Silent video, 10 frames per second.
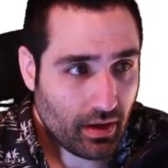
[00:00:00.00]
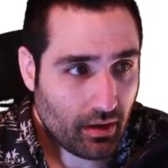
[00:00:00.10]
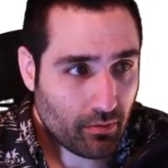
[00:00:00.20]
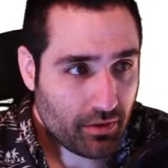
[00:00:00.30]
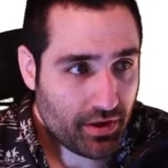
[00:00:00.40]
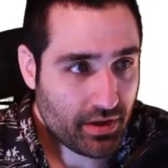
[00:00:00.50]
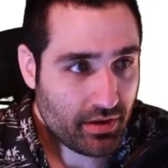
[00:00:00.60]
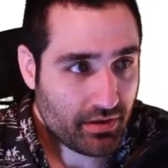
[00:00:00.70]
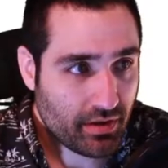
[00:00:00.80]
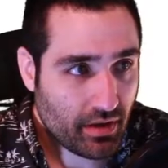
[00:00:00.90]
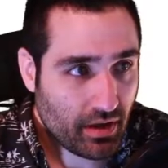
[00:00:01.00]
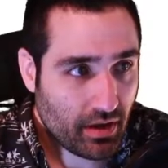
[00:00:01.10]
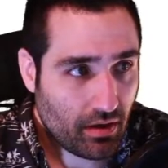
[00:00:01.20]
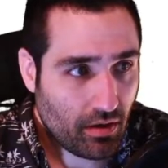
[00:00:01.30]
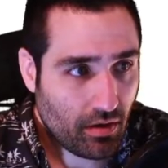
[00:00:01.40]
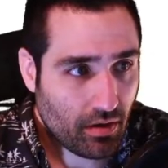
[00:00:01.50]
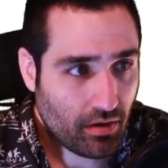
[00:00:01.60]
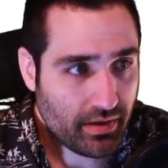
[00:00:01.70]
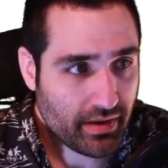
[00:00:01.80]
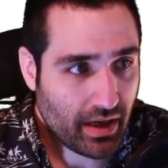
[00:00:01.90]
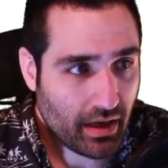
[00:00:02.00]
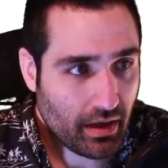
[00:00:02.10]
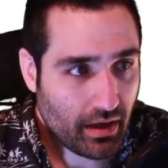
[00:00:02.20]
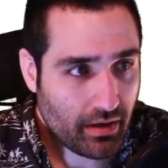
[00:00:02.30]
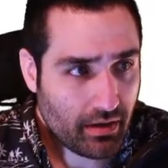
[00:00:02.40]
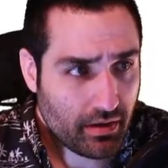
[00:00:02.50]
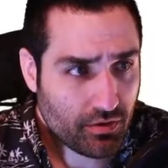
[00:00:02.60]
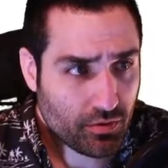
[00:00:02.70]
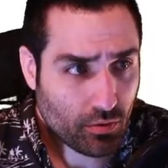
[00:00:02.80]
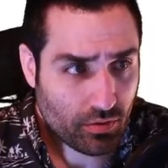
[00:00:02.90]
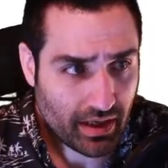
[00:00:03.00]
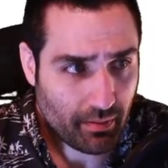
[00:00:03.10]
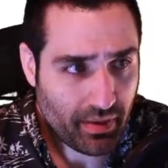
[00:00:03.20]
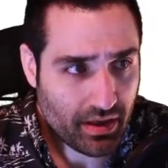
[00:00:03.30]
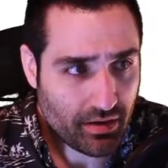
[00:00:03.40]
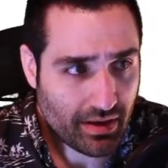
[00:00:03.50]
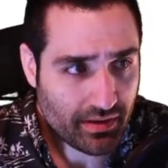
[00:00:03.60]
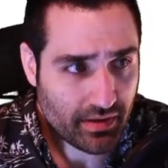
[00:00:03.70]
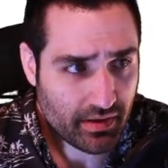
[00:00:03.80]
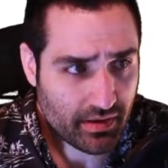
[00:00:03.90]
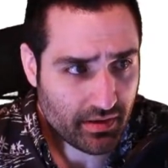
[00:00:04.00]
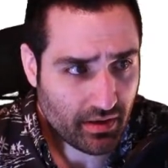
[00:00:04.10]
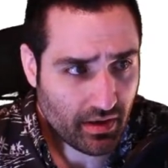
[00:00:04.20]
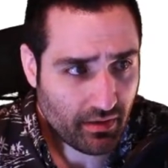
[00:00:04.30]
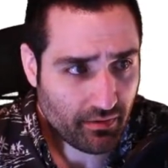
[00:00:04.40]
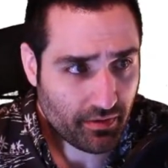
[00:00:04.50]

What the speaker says: which is these source IP addresses of